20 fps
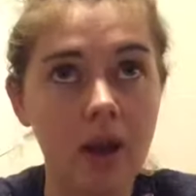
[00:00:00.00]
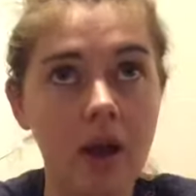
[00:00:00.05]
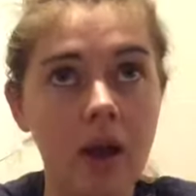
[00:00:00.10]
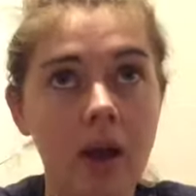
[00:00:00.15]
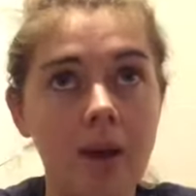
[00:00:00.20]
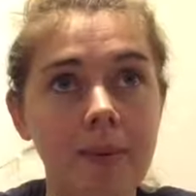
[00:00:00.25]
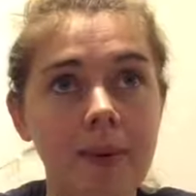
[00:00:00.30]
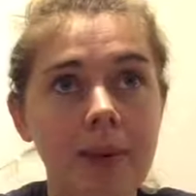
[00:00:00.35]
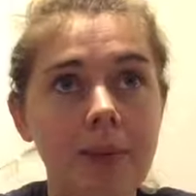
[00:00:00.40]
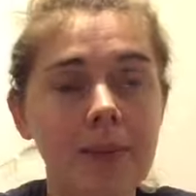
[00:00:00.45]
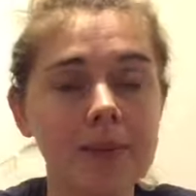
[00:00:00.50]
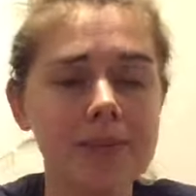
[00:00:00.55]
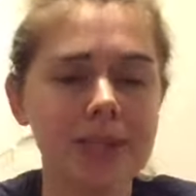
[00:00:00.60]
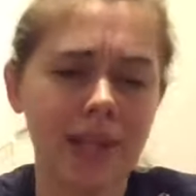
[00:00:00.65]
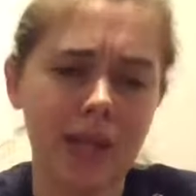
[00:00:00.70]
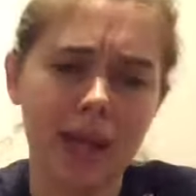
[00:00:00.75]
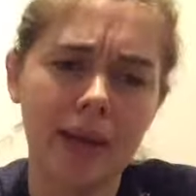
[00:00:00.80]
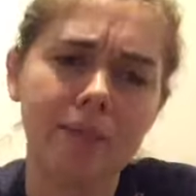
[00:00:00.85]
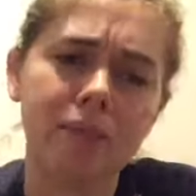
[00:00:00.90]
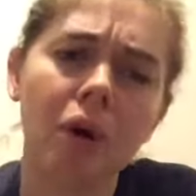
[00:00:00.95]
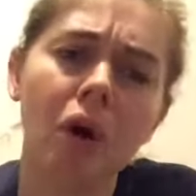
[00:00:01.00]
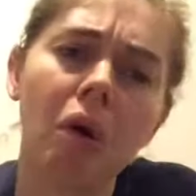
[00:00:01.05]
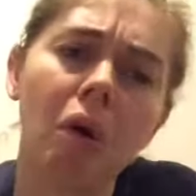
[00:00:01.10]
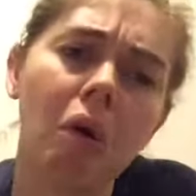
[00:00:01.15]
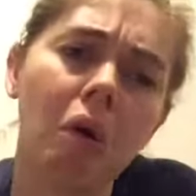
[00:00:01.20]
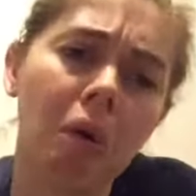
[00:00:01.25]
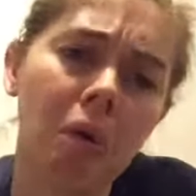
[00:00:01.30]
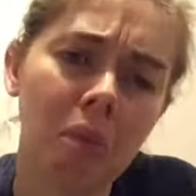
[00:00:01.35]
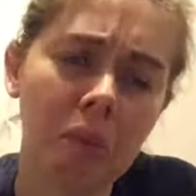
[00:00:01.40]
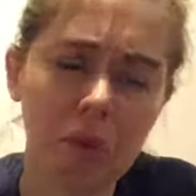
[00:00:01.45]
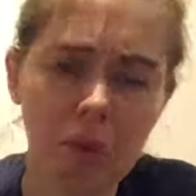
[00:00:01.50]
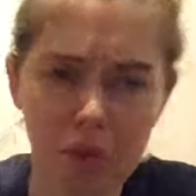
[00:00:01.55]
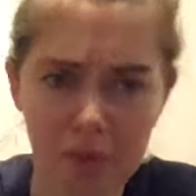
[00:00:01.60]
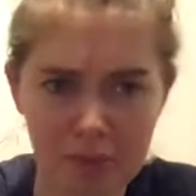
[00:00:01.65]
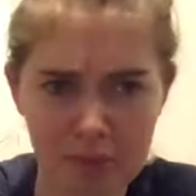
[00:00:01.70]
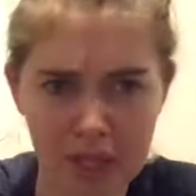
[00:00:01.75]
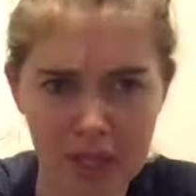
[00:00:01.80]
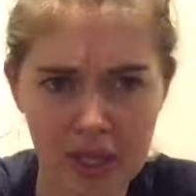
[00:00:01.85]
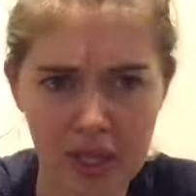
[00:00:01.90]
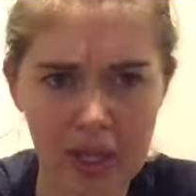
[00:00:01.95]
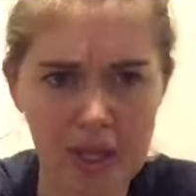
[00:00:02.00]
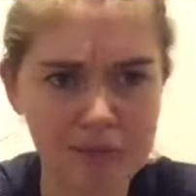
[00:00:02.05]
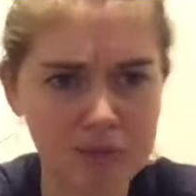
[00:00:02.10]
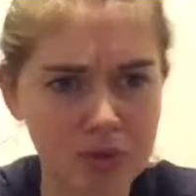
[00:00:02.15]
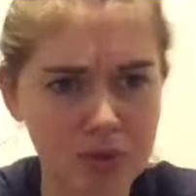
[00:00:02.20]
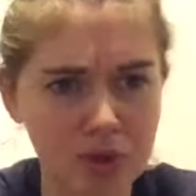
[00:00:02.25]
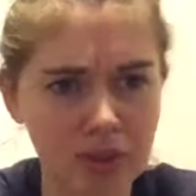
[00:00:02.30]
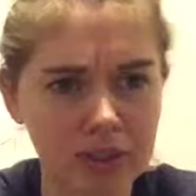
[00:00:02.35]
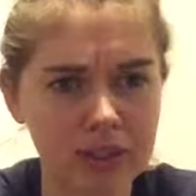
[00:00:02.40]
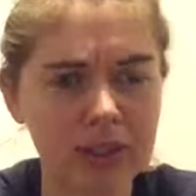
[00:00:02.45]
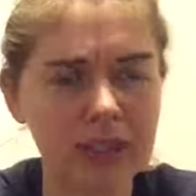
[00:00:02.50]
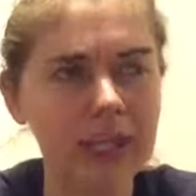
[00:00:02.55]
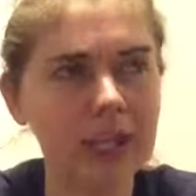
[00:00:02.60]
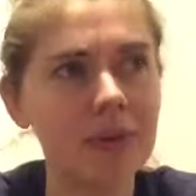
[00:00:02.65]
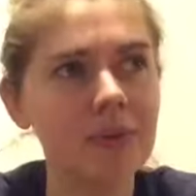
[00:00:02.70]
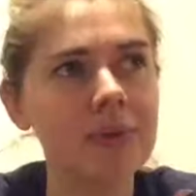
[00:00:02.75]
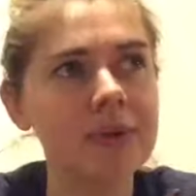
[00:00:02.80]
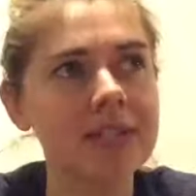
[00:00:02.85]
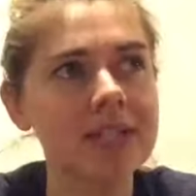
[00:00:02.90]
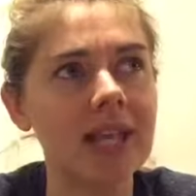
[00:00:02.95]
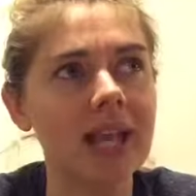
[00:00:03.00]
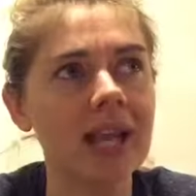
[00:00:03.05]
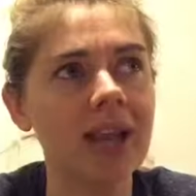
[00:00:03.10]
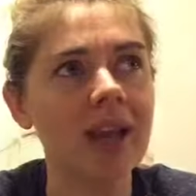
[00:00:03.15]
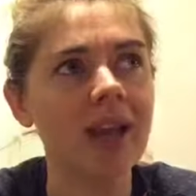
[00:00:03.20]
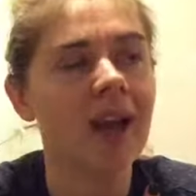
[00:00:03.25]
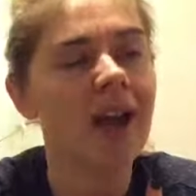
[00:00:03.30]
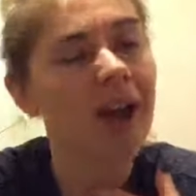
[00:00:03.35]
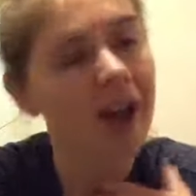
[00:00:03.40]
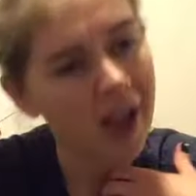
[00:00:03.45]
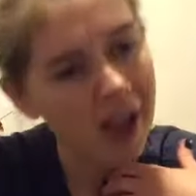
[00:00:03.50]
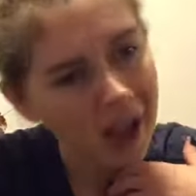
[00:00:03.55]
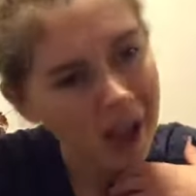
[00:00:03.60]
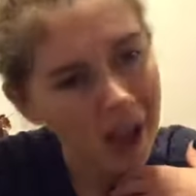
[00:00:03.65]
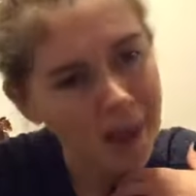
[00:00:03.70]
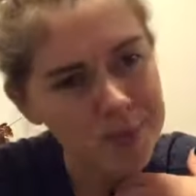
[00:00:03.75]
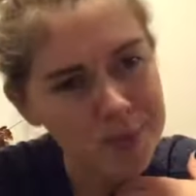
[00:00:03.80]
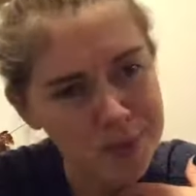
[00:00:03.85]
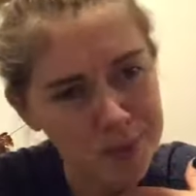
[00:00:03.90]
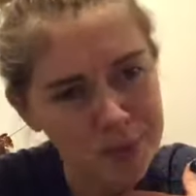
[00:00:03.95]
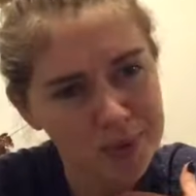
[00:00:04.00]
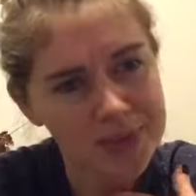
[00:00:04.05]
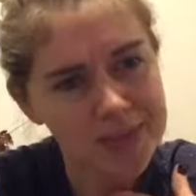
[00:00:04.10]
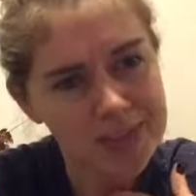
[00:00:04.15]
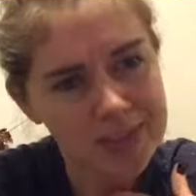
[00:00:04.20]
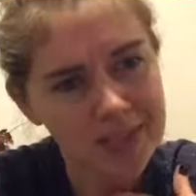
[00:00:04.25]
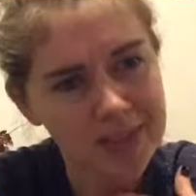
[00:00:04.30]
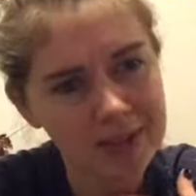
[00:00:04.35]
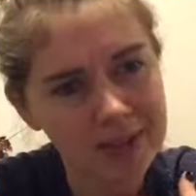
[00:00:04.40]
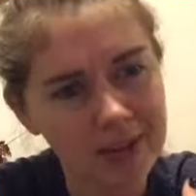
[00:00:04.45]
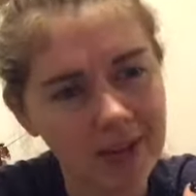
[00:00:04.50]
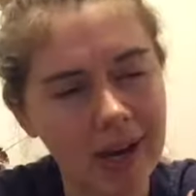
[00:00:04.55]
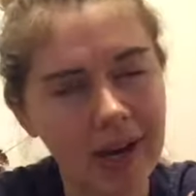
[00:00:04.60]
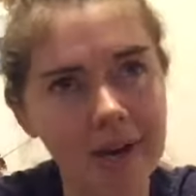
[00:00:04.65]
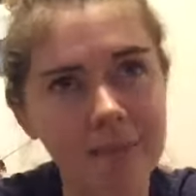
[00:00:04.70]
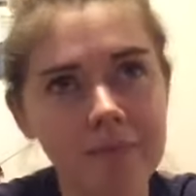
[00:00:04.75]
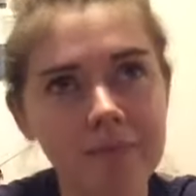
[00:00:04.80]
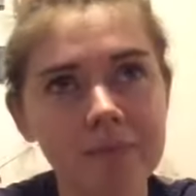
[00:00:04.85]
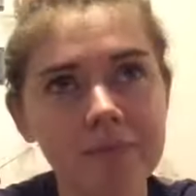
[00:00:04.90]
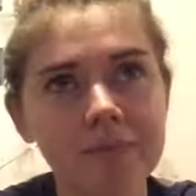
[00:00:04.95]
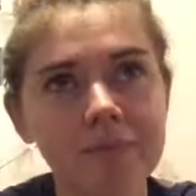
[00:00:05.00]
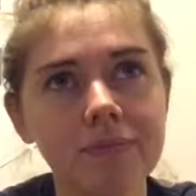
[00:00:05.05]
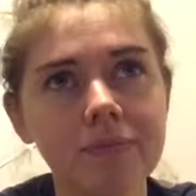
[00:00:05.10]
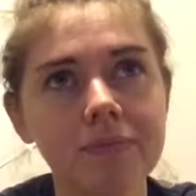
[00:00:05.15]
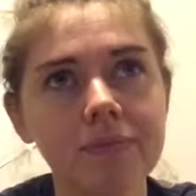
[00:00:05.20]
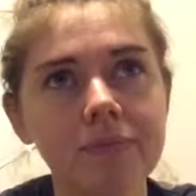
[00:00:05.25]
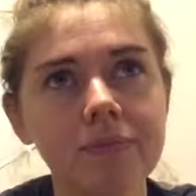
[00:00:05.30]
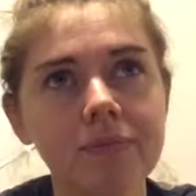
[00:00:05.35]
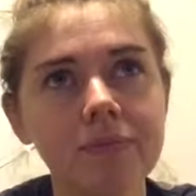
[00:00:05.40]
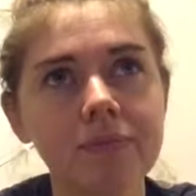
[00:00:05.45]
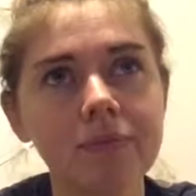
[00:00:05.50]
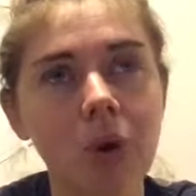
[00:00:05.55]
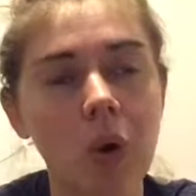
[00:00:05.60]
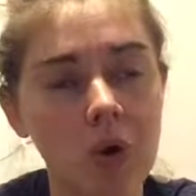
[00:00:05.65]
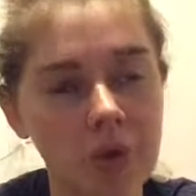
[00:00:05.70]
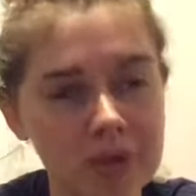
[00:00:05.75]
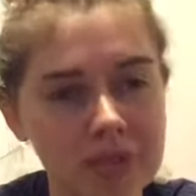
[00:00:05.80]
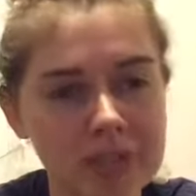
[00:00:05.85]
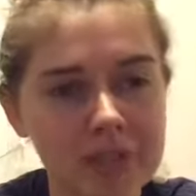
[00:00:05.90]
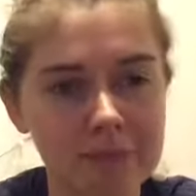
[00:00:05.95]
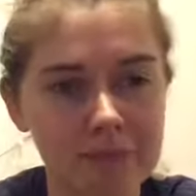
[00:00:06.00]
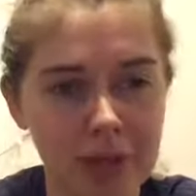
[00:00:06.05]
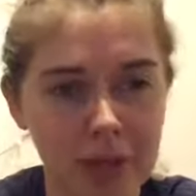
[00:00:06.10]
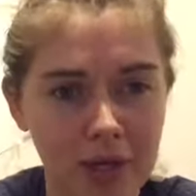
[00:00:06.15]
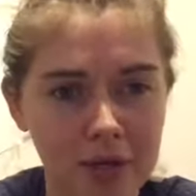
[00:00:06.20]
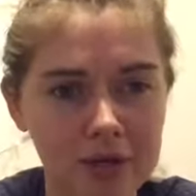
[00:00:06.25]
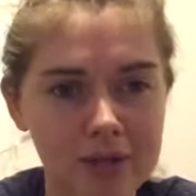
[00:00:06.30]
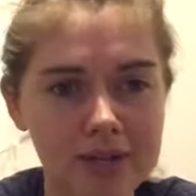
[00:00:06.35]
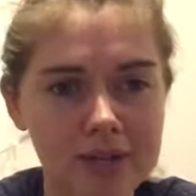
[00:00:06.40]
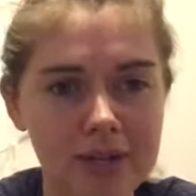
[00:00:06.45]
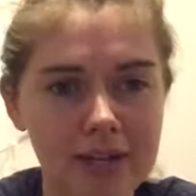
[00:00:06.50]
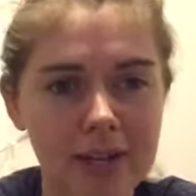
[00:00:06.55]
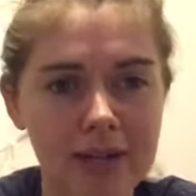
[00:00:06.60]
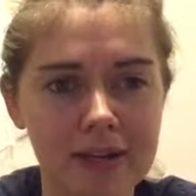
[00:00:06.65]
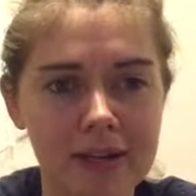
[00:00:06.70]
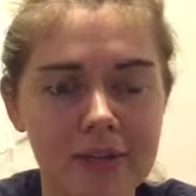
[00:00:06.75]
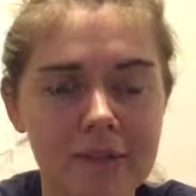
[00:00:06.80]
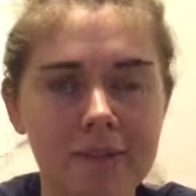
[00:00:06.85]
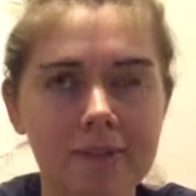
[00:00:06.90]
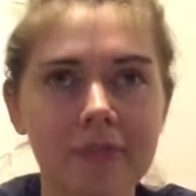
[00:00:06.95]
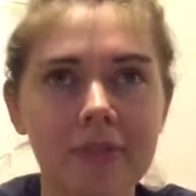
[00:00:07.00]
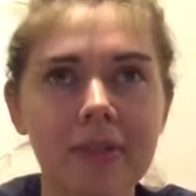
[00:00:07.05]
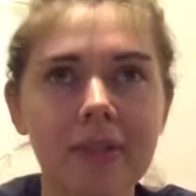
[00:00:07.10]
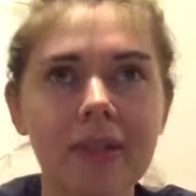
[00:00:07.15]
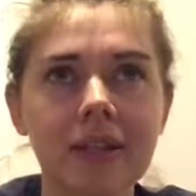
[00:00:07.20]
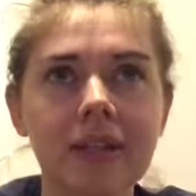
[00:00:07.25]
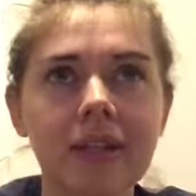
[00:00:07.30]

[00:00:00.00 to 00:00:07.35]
Um, and it wasn't like I'm oh poor me I'm struggling. It was a I'm noticing that I'm poking some bears and I am